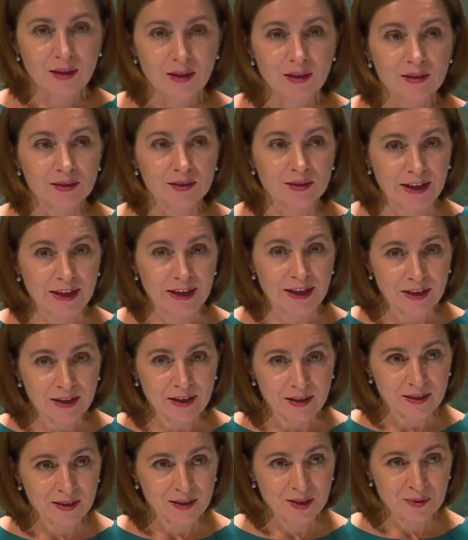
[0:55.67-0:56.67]
Today,
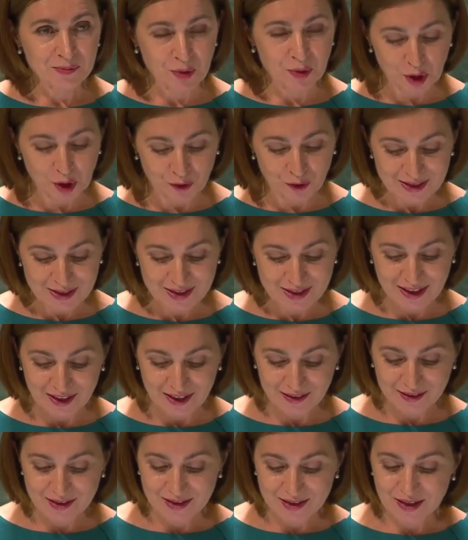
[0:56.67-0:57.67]
Moldova
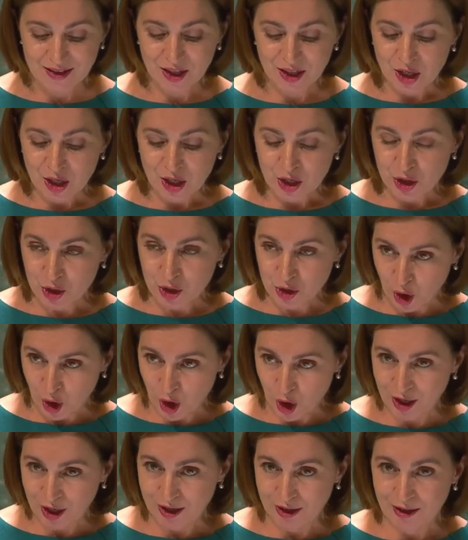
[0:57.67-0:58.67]
stands
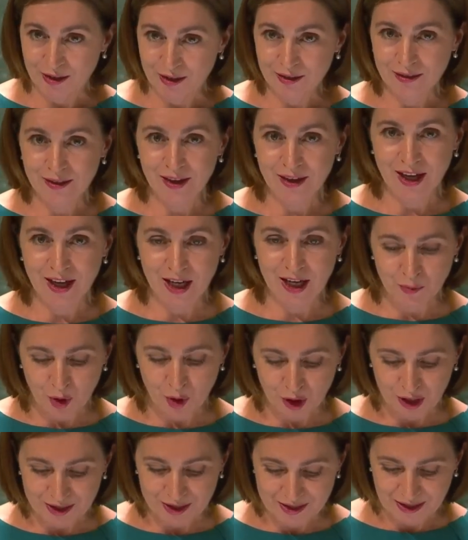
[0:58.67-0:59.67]
stronger and more
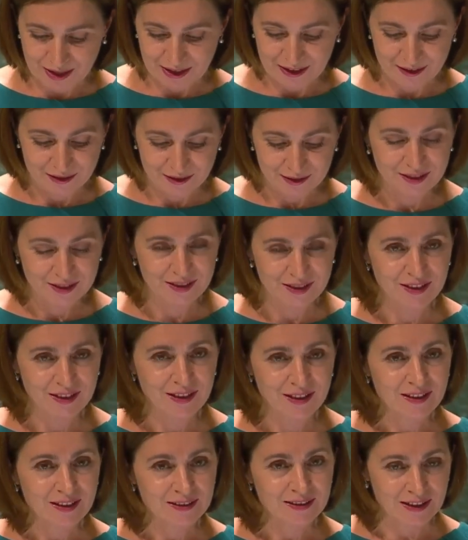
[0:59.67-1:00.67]
resilient
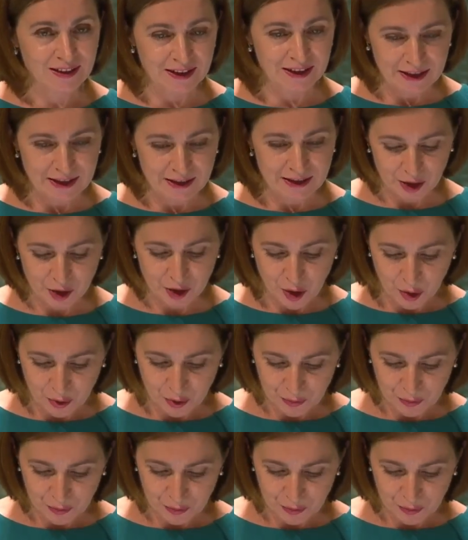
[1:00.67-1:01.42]
than a year ago.